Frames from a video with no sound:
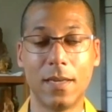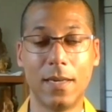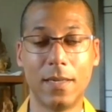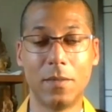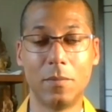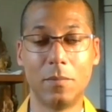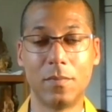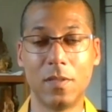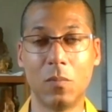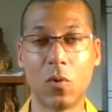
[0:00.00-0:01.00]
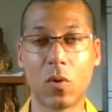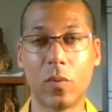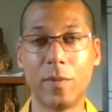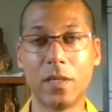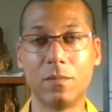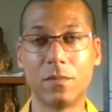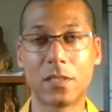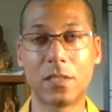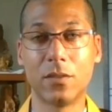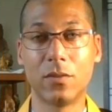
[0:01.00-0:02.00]
the more we become
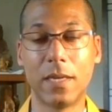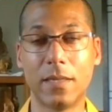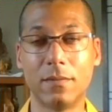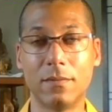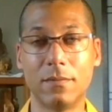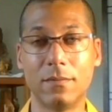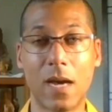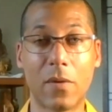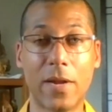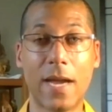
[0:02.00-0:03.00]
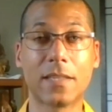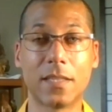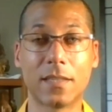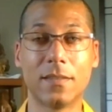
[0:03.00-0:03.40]
skilled at not reacting.